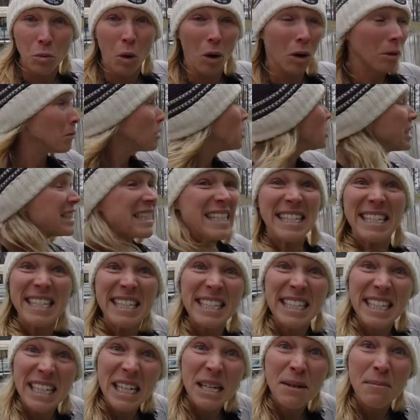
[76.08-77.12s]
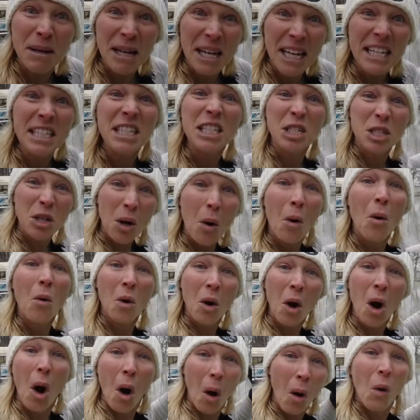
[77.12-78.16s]
warm. Look, it's steamy. It's so
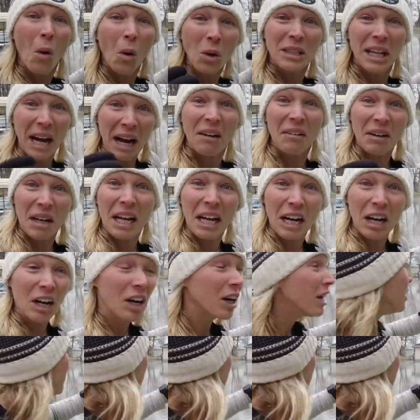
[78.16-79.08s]
cold out here